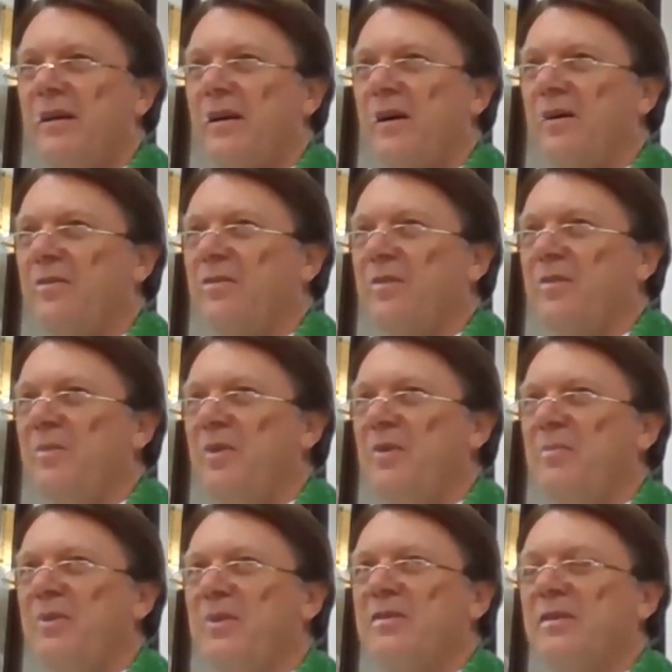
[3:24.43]
of the
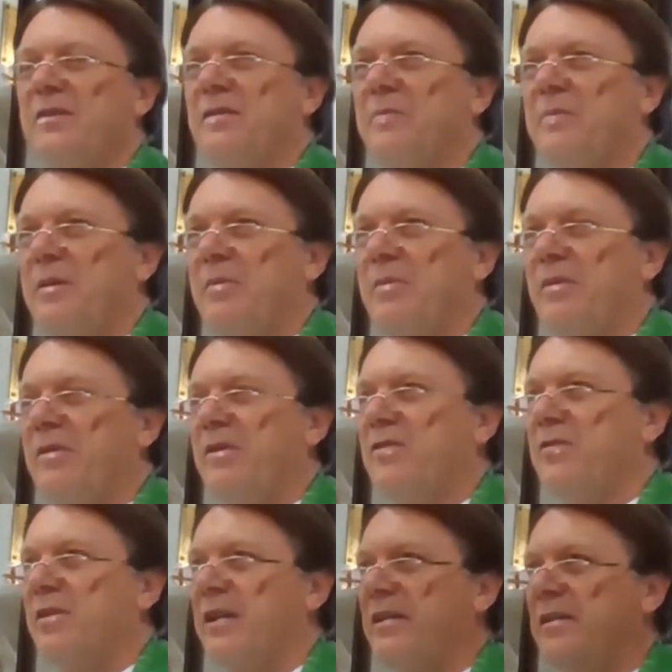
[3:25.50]
movement of the people of
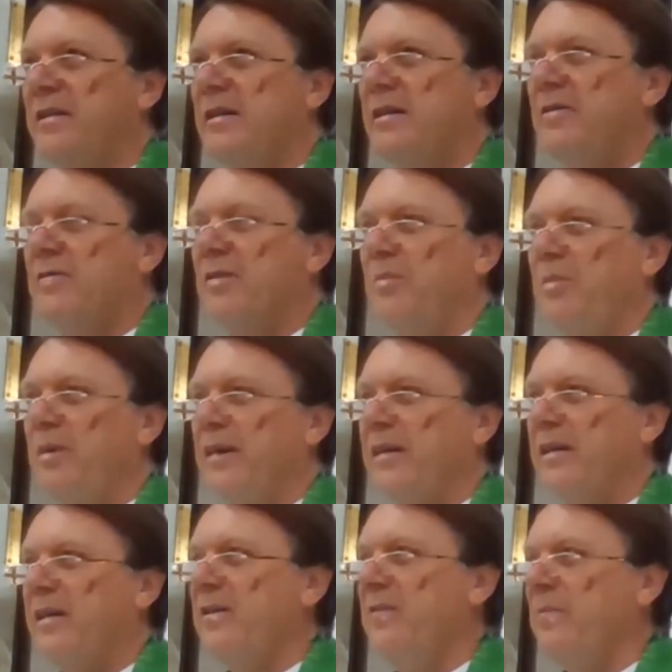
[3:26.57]
Israel from
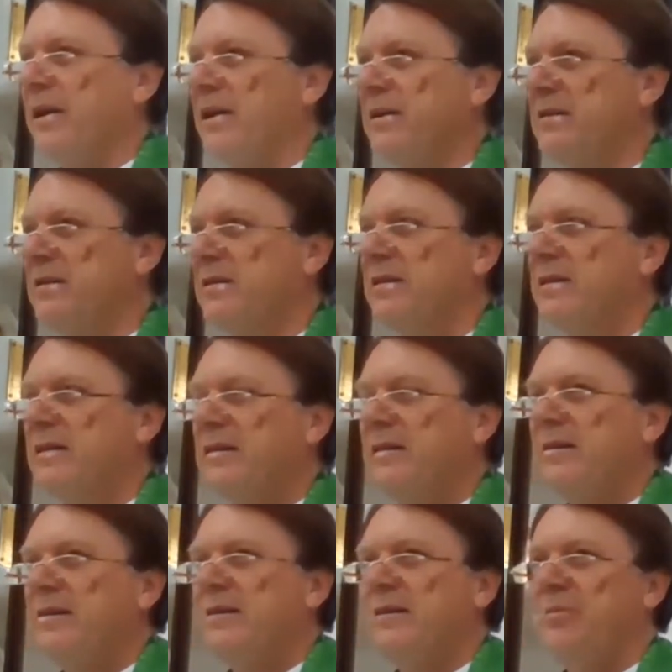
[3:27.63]
being nomads
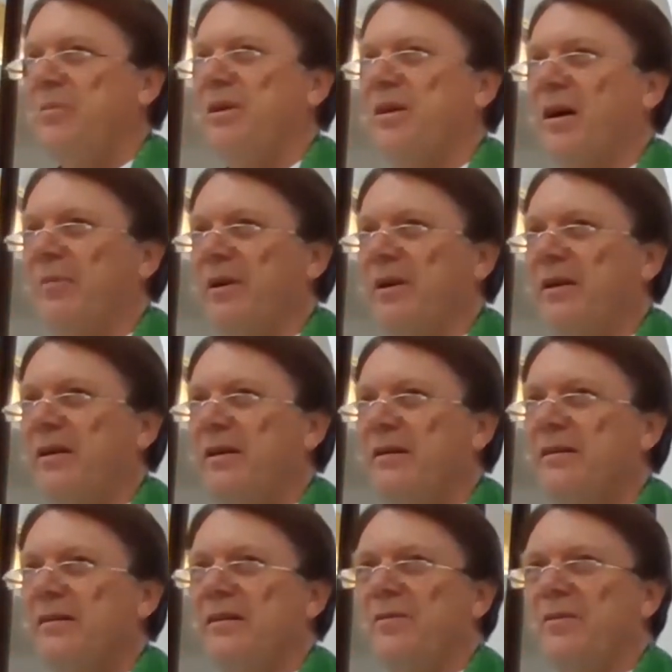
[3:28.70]
to becoming
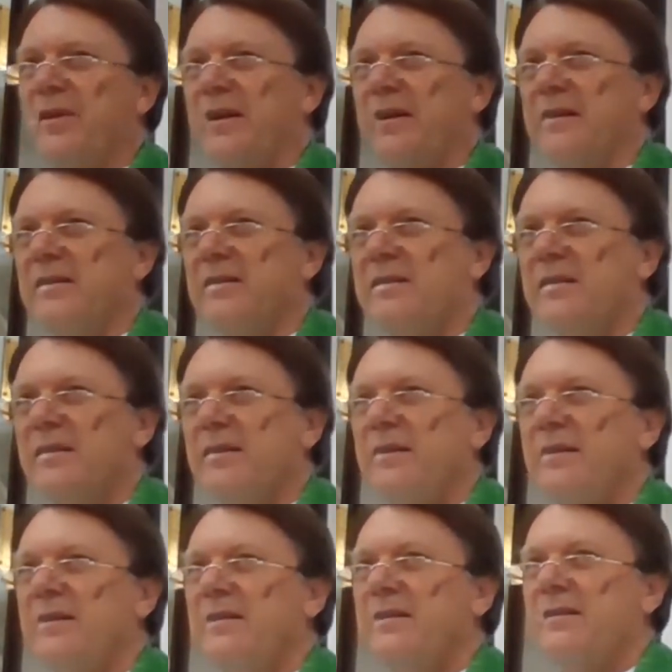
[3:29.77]
civilized,
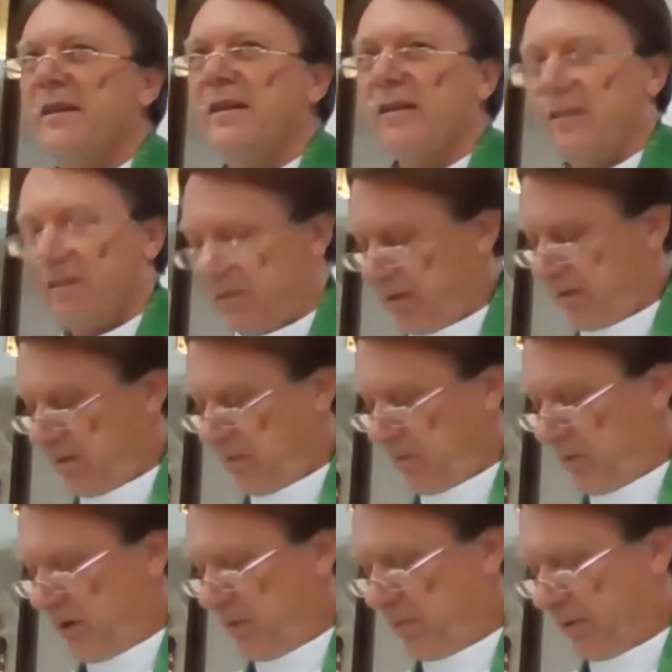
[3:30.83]
settled
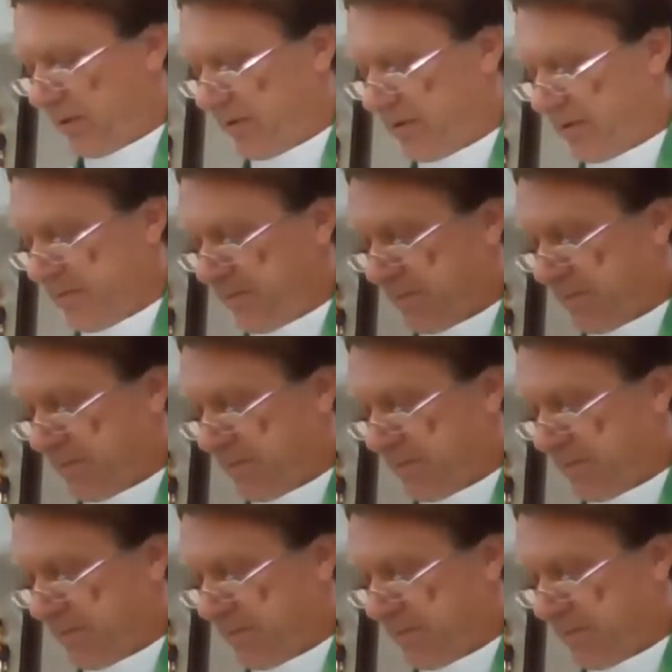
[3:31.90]
peoples.